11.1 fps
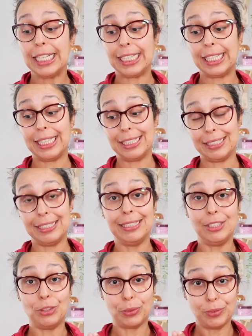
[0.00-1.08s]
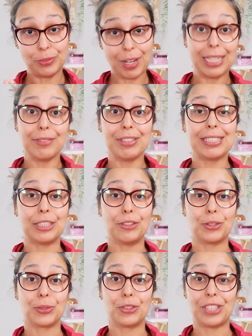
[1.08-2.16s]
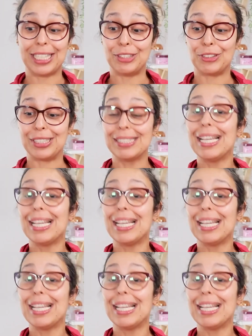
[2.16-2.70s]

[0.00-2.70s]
into 5 essential stages